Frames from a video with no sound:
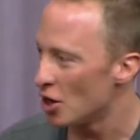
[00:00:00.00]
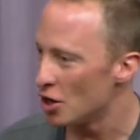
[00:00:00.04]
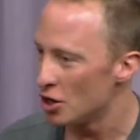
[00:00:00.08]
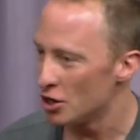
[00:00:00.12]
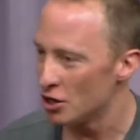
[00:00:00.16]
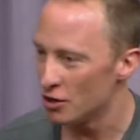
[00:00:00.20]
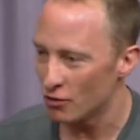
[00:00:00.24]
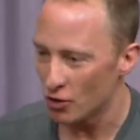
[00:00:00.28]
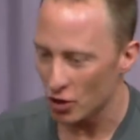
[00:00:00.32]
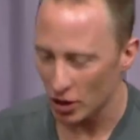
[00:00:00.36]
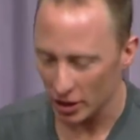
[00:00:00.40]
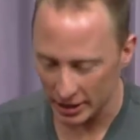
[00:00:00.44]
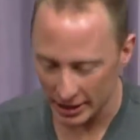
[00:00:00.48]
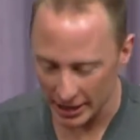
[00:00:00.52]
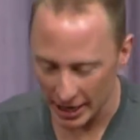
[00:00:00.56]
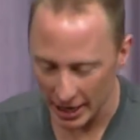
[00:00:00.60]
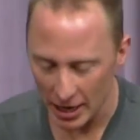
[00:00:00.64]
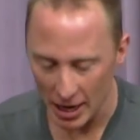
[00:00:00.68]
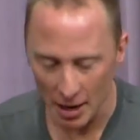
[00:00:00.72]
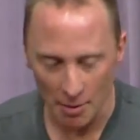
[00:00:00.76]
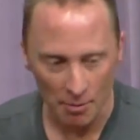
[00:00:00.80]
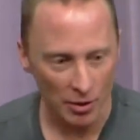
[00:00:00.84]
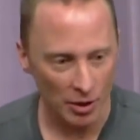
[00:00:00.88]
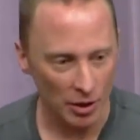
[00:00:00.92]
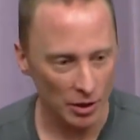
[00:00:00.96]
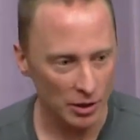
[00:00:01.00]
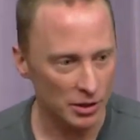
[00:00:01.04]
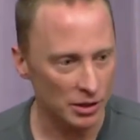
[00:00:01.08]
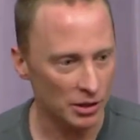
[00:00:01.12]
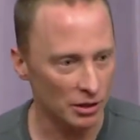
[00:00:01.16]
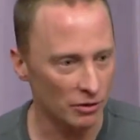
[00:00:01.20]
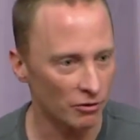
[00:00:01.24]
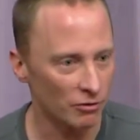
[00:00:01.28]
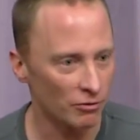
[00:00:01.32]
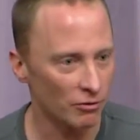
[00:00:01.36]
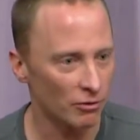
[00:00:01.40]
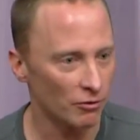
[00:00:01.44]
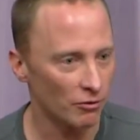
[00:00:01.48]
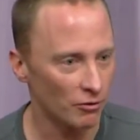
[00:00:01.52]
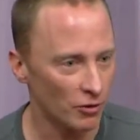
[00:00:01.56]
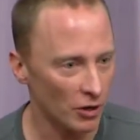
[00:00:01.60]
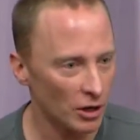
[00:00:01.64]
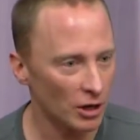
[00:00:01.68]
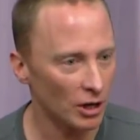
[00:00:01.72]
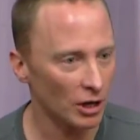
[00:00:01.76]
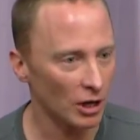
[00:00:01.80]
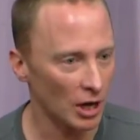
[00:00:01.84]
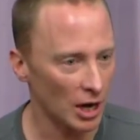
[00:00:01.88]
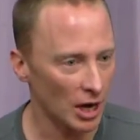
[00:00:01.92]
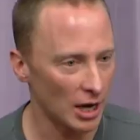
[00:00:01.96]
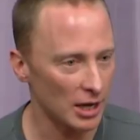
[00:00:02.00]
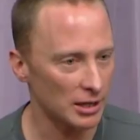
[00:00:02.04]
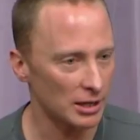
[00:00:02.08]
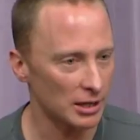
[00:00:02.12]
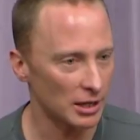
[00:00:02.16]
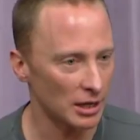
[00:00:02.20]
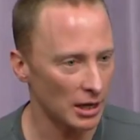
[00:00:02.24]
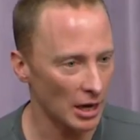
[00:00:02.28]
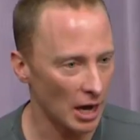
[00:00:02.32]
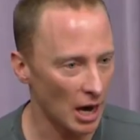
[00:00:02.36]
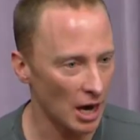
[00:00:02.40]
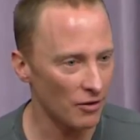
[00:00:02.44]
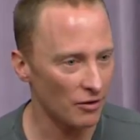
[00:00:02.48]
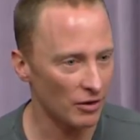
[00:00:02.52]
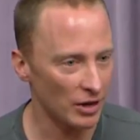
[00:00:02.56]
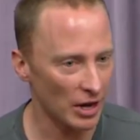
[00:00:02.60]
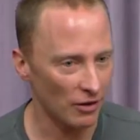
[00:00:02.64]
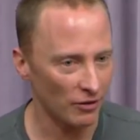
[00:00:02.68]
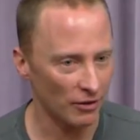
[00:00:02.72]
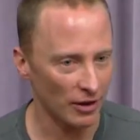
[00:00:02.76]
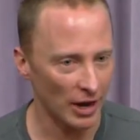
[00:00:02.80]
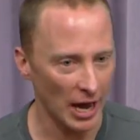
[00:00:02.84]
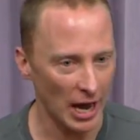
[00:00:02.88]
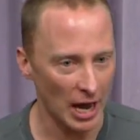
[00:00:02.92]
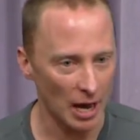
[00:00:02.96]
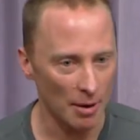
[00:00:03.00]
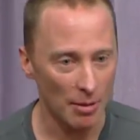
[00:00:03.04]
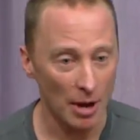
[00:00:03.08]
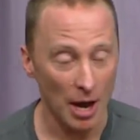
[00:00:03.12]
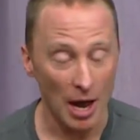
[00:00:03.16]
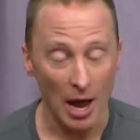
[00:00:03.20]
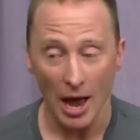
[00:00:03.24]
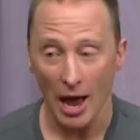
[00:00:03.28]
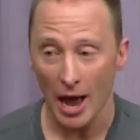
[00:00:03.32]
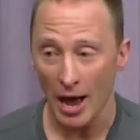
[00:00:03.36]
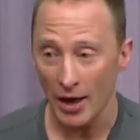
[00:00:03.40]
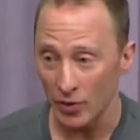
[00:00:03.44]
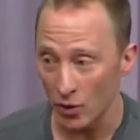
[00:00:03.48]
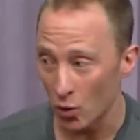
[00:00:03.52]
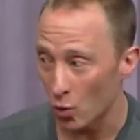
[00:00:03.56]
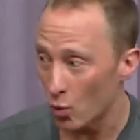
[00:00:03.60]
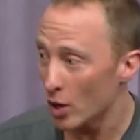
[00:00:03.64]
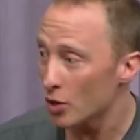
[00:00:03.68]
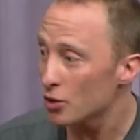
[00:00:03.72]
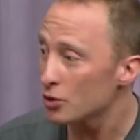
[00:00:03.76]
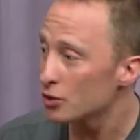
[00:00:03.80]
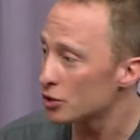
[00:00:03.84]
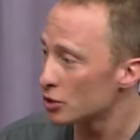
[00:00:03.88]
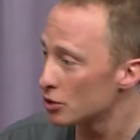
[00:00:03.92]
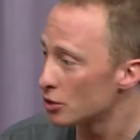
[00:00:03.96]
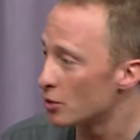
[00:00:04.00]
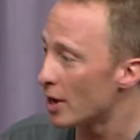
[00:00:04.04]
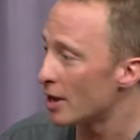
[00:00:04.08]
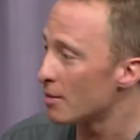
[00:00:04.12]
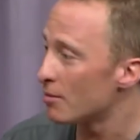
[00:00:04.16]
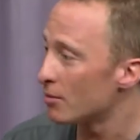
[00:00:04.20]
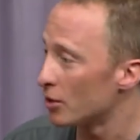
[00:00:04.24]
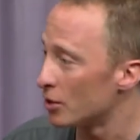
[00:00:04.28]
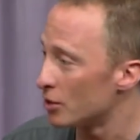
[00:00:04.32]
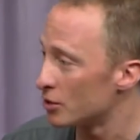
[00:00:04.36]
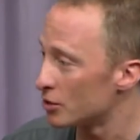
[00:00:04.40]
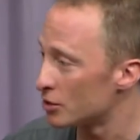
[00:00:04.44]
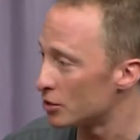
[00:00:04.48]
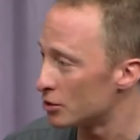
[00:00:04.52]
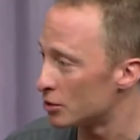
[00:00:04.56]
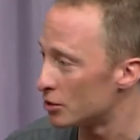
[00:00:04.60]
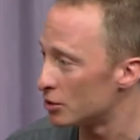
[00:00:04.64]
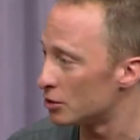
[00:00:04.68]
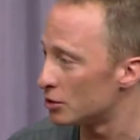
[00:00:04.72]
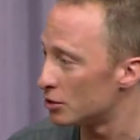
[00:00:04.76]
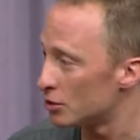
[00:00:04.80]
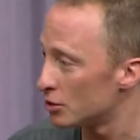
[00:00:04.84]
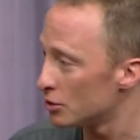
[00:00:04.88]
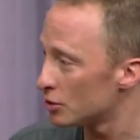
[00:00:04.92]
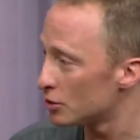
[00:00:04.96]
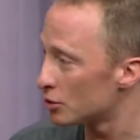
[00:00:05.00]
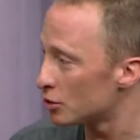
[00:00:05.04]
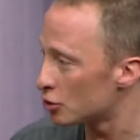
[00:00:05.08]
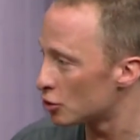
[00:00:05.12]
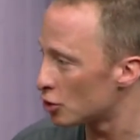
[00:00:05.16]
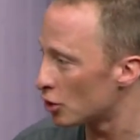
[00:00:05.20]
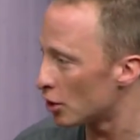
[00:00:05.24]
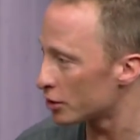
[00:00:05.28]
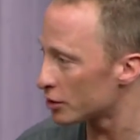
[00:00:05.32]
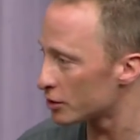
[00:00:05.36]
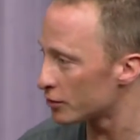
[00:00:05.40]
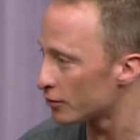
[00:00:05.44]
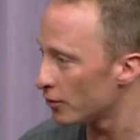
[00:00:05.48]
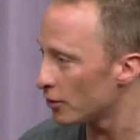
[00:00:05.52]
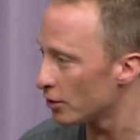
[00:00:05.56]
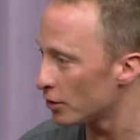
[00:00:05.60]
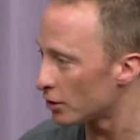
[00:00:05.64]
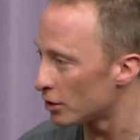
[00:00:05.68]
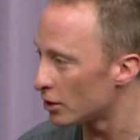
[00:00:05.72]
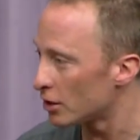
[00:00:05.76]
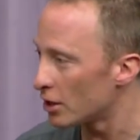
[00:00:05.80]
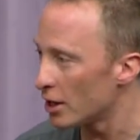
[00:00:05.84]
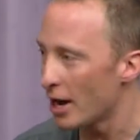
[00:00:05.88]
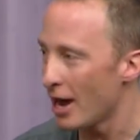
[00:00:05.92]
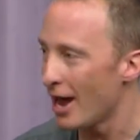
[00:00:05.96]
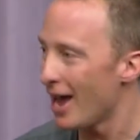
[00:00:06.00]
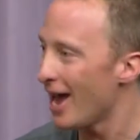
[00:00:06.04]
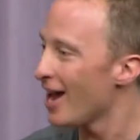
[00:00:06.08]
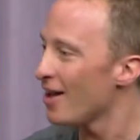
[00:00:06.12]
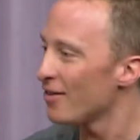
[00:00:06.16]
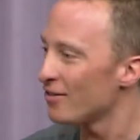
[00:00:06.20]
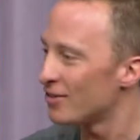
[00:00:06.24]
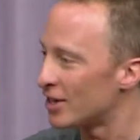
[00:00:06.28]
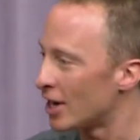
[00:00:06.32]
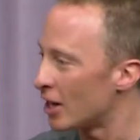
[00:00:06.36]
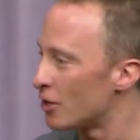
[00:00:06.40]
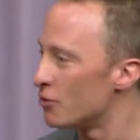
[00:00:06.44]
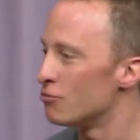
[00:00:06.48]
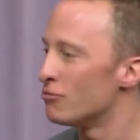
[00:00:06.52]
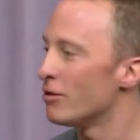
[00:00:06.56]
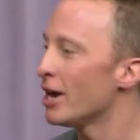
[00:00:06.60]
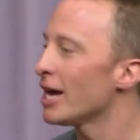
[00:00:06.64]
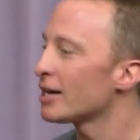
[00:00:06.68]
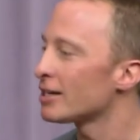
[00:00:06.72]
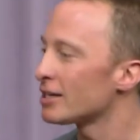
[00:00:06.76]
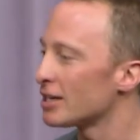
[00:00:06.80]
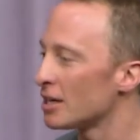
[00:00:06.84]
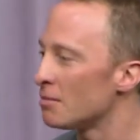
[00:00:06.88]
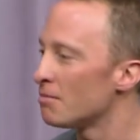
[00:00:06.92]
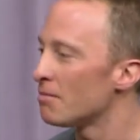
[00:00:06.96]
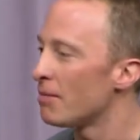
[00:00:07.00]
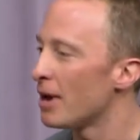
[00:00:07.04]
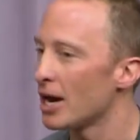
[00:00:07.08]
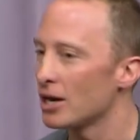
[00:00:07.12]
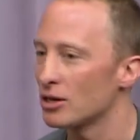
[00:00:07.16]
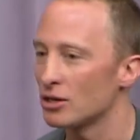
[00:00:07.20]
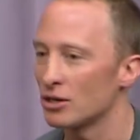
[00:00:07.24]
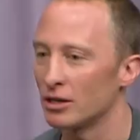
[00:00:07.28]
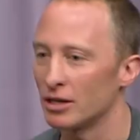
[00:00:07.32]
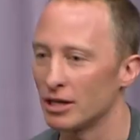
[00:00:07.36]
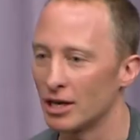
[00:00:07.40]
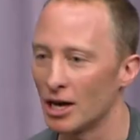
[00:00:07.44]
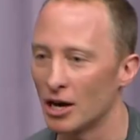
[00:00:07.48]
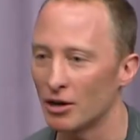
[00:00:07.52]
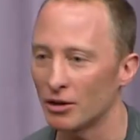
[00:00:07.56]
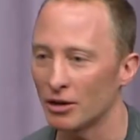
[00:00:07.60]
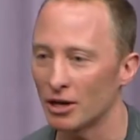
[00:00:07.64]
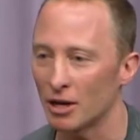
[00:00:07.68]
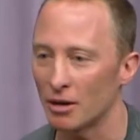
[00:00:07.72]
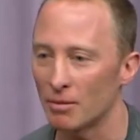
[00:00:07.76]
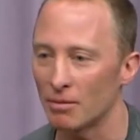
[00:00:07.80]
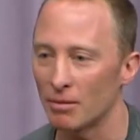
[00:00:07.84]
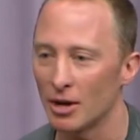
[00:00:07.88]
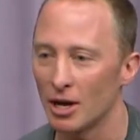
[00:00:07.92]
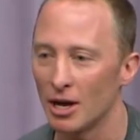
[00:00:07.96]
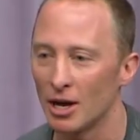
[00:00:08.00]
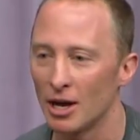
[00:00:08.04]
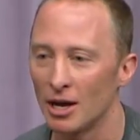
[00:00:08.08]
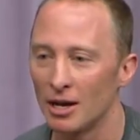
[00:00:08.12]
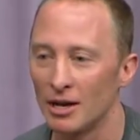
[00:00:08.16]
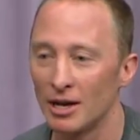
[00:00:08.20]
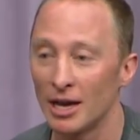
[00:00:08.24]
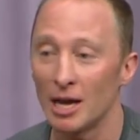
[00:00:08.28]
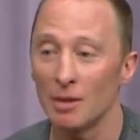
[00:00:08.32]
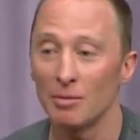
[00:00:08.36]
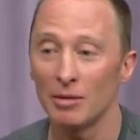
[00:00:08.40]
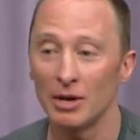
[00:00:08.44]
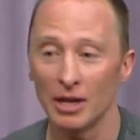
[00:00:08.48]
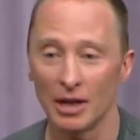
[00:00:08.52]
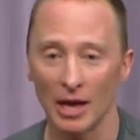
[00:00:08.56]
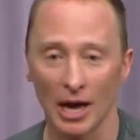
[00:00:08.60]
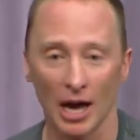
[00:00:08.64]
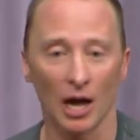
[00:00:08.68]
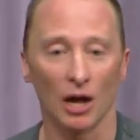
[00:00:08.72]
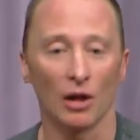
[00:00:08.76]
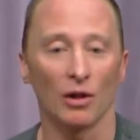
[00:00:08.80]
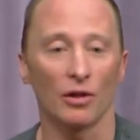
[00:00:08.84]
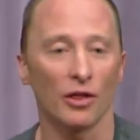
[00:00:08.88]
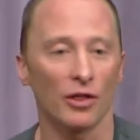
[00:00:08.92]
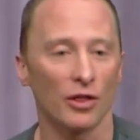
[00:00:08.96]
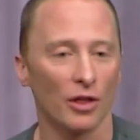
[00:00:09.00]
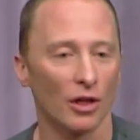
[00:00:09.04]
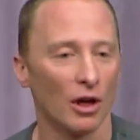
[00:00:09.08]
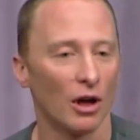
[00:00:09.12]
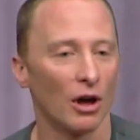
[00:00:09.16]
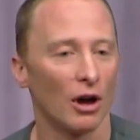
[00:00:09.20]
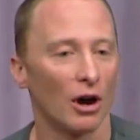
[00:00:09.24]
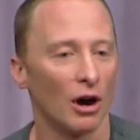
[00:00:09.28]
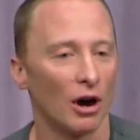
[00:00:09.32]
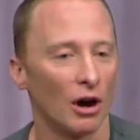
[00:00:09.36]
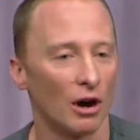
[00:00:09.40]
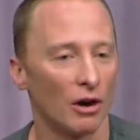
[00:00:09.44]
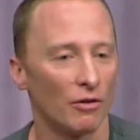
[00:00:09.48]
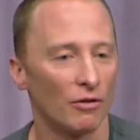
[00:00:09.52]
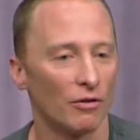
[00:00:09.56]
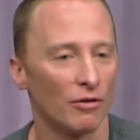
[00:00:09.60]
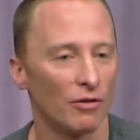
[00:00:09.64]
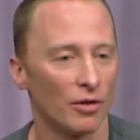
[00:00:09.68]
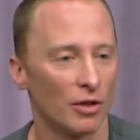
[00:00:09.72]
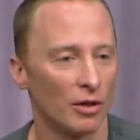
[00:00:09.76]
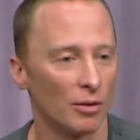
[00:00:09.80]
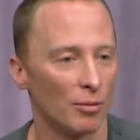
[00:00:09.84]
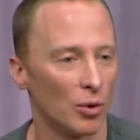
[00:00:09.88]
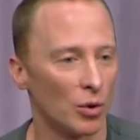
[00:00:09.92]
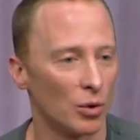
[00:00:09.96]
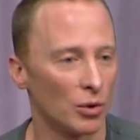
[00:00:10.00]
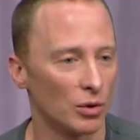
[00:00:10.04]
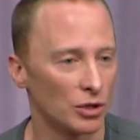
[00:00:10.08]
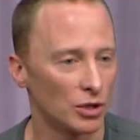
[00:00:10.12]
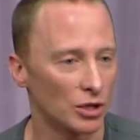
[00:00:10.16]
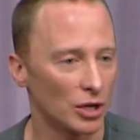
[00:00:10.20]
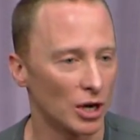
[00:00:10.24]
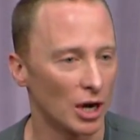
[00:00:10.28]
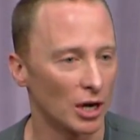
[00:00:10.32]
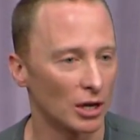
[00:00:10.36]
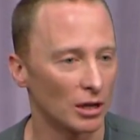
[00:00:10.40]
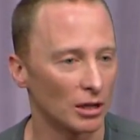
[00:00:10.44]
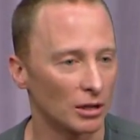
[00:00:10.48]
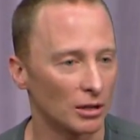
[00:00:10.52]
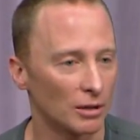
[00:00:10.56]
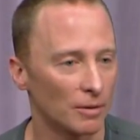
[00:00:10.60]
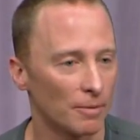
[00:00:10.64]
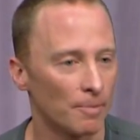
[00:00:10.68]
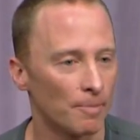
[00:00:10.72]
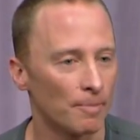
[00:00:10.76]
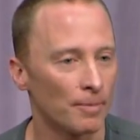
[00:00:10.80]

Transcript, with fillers: You've got 10 embryos that have fertilized in an IVF lab, and the 1 or 2 embryos that you choose to transfer have direct impact on the outcome, namely the health of the born child.